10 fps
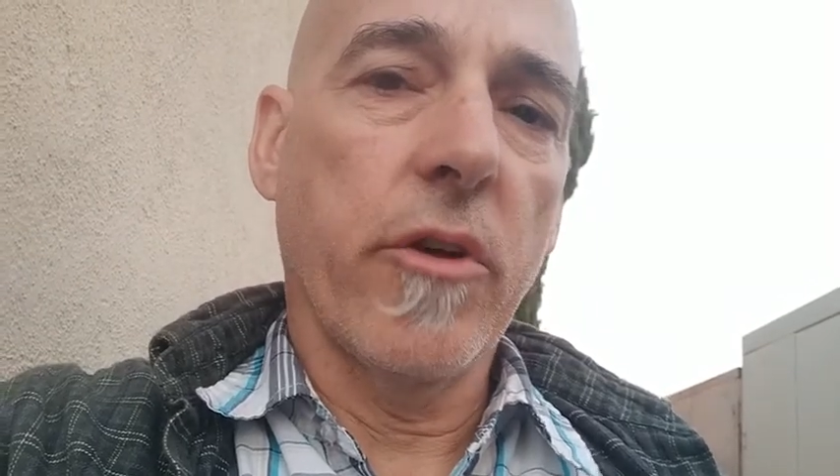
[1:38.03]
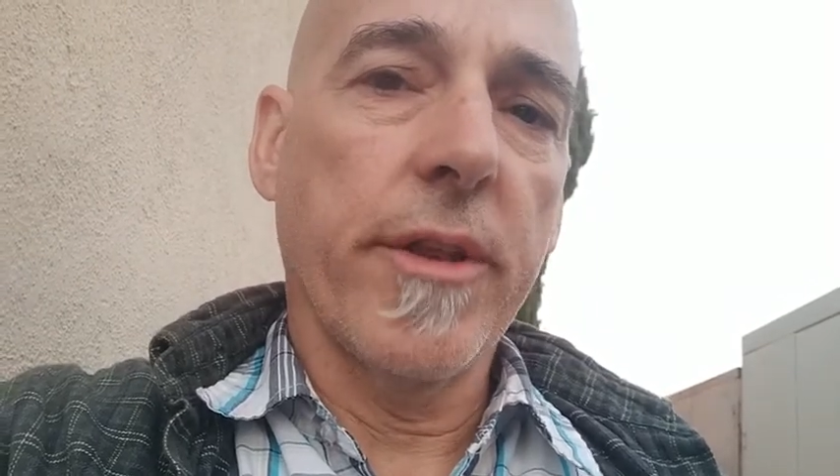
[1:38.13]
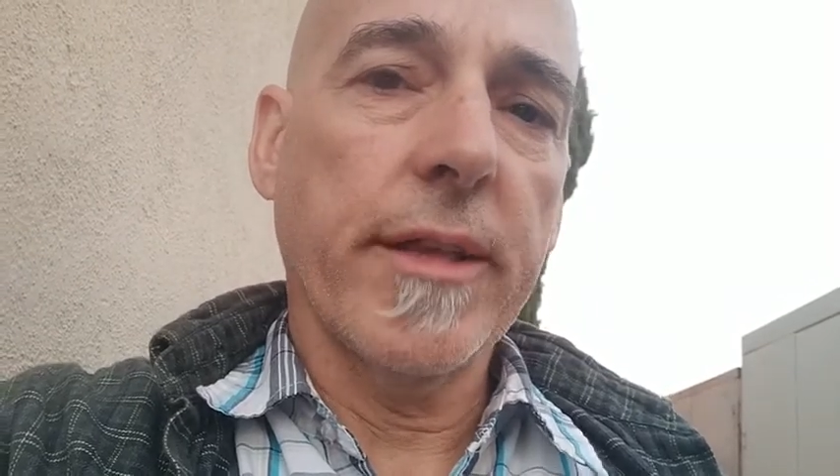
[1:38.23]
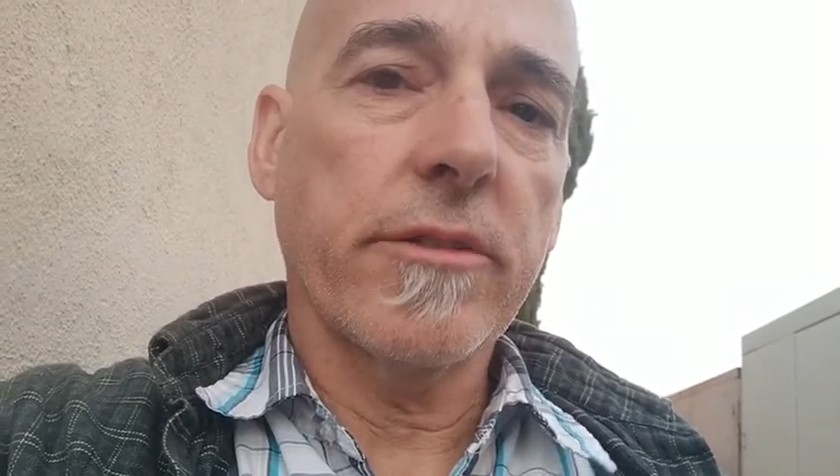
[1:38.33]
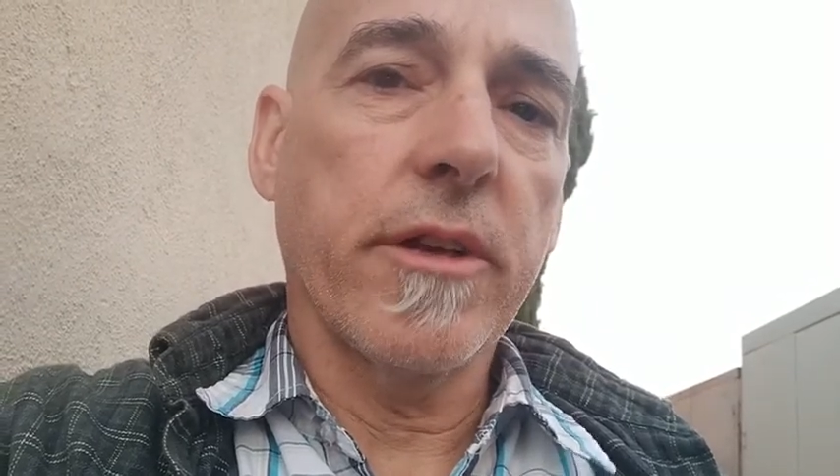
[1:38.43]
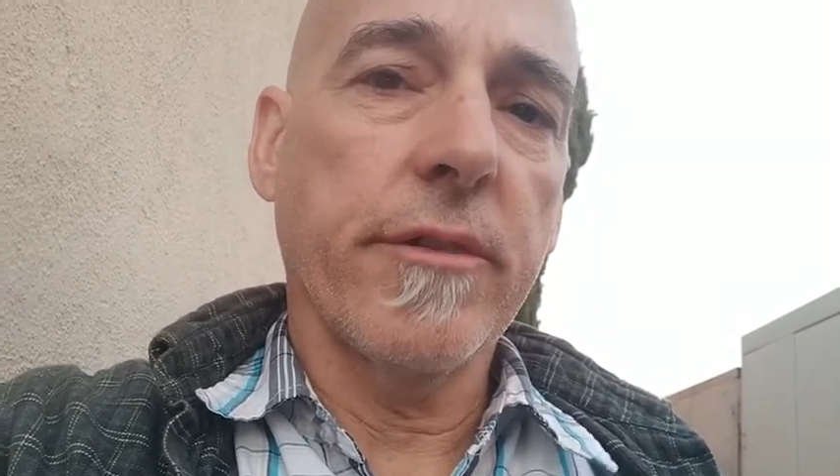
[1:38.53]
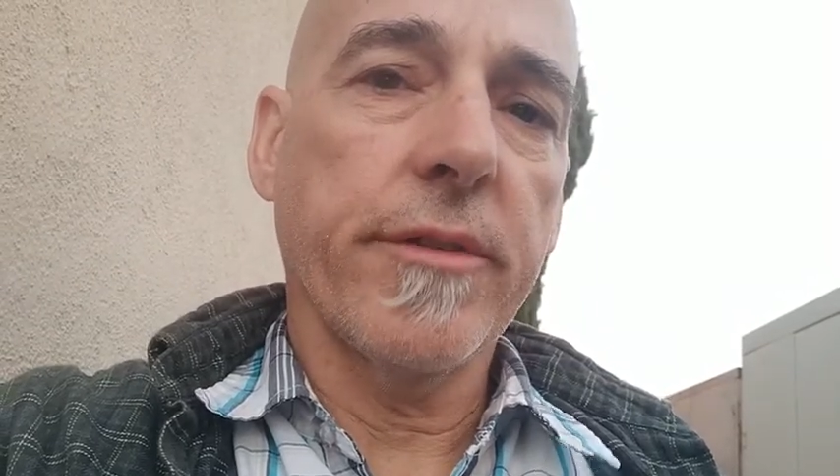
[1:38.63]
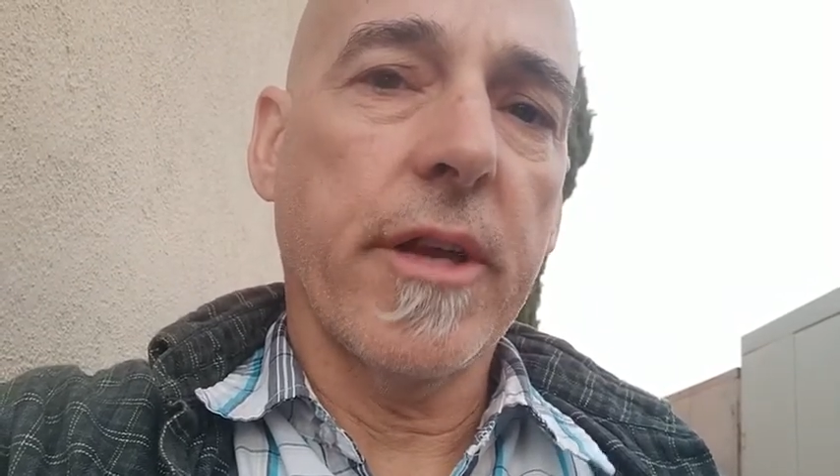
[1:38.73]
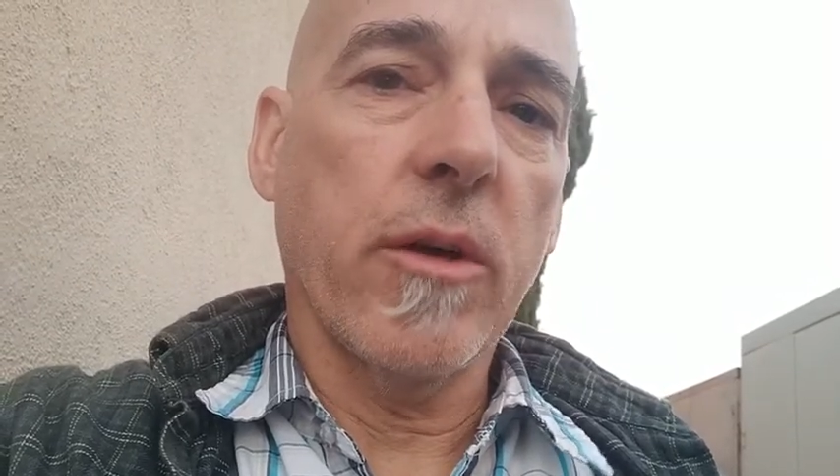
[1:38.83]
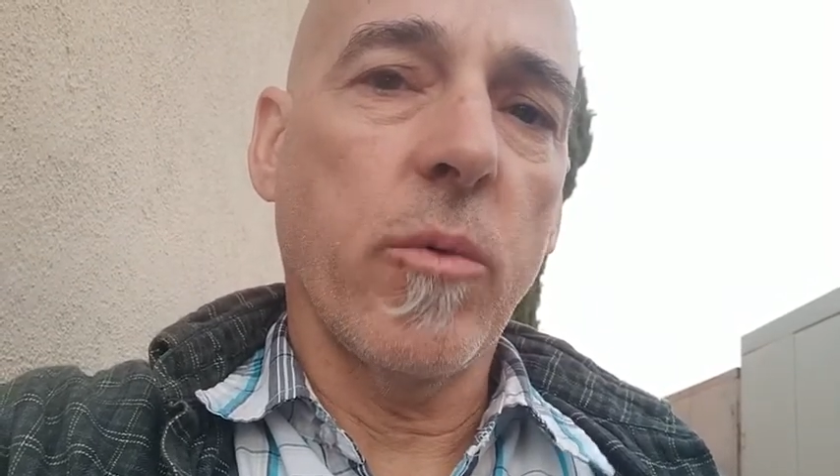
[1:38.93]
all that stuff
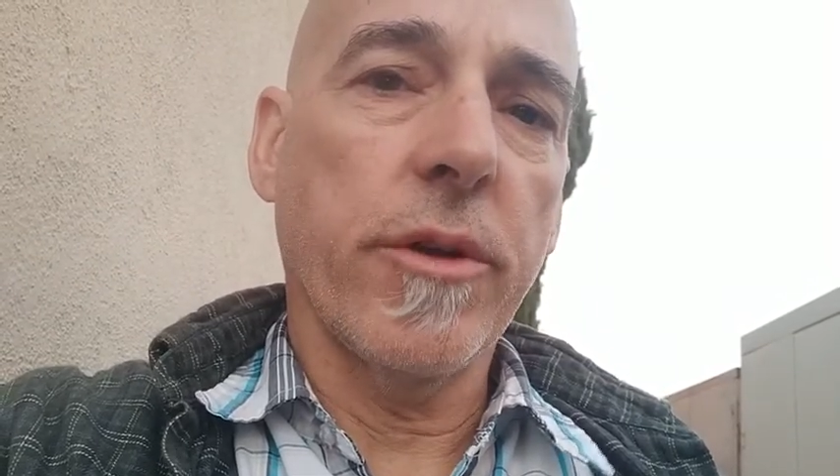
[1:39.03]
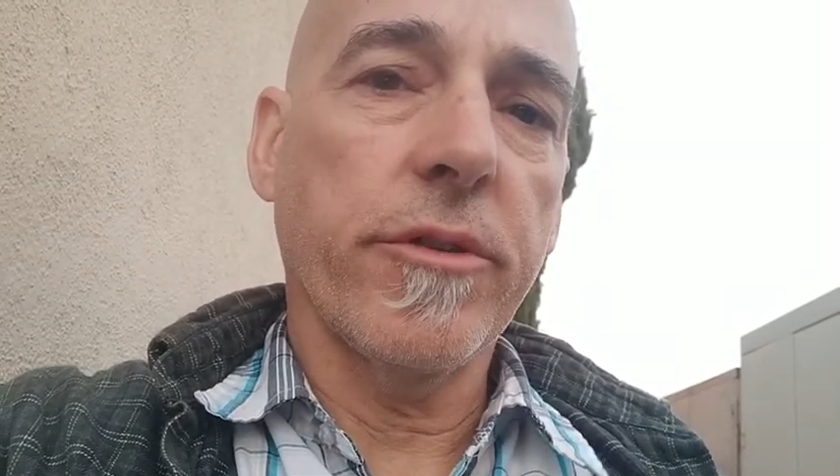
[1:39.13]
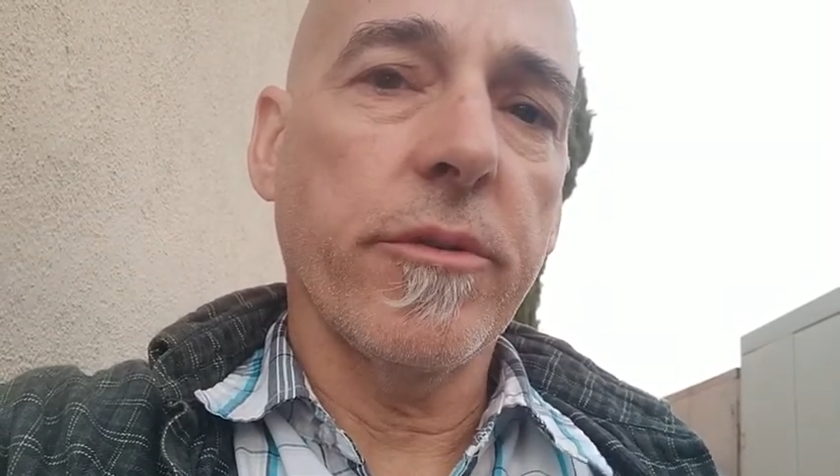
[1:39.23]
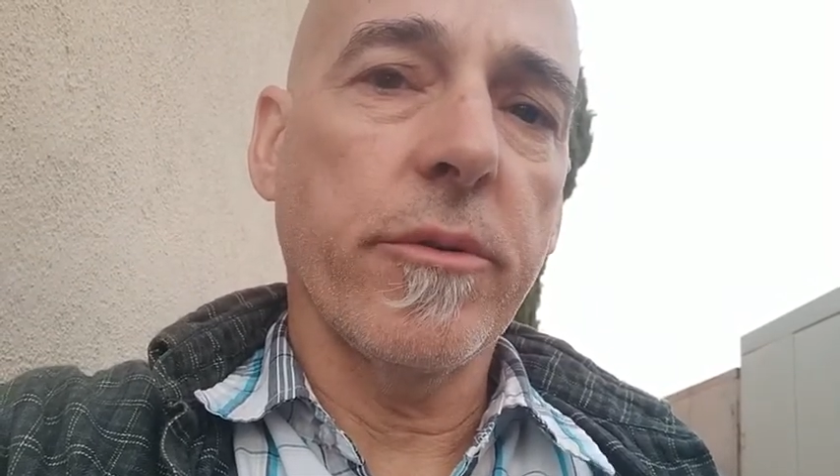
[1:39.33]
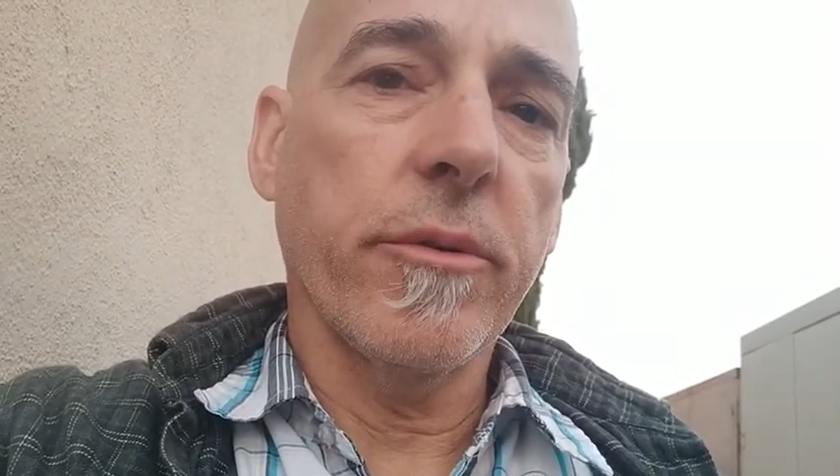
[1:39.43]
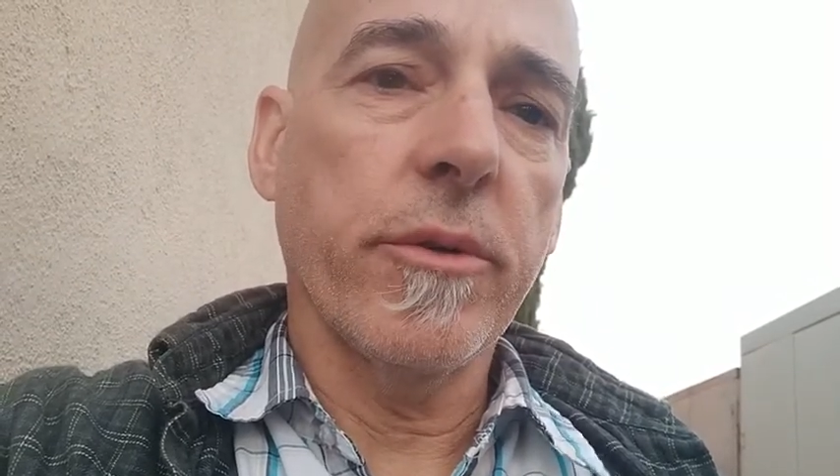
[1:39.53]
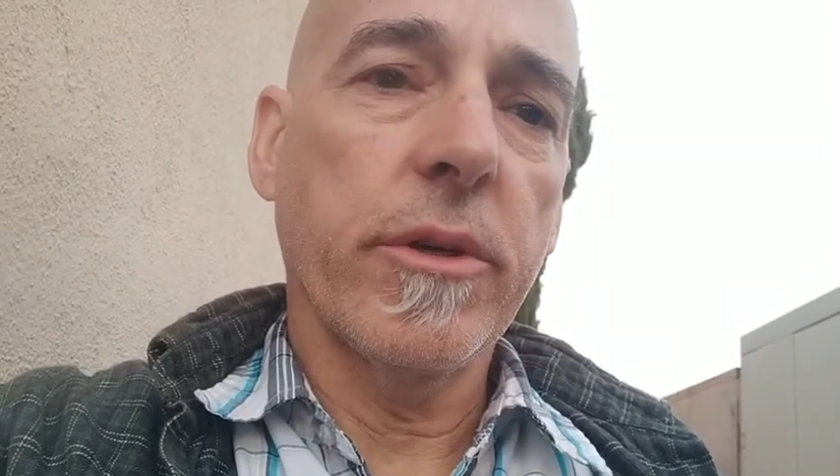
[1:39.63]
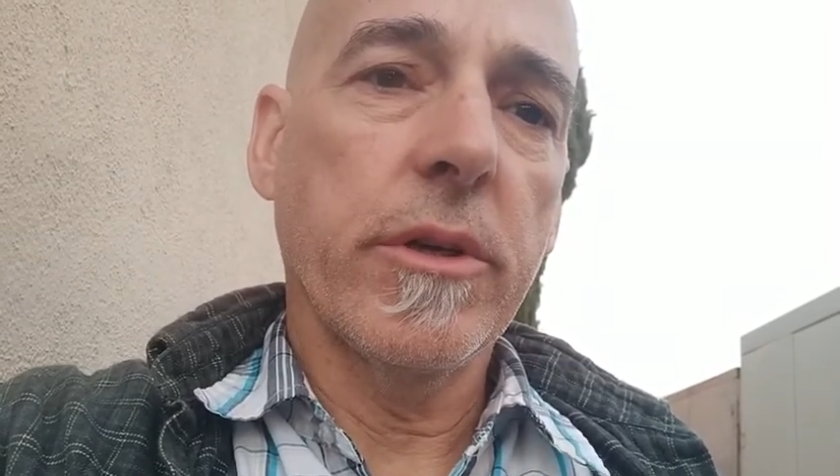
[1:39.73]
and I want to